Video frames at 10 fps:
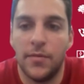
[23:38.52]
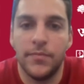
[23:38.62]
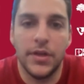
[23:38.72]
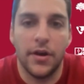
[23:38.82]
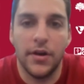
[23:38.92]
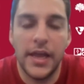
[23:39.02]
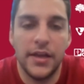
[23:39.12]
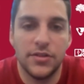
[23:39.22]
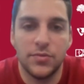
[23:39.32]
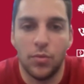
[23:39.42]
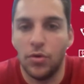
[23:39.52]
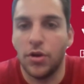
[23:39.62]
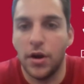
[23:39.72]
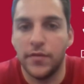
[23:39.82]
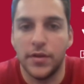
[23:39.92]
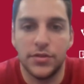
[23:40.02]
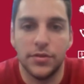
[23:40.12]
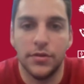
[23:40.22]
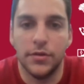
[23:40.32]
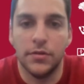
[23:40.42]
he can just walk over
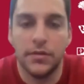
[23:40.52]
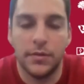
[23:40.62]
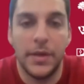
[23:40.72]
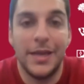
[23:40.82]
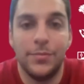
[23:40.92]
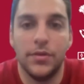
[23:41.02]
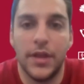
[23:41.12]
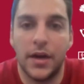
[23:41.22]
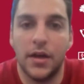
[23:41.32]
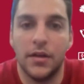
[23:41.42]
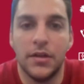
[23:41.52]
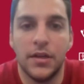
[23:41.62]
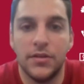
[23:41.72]
to the people that are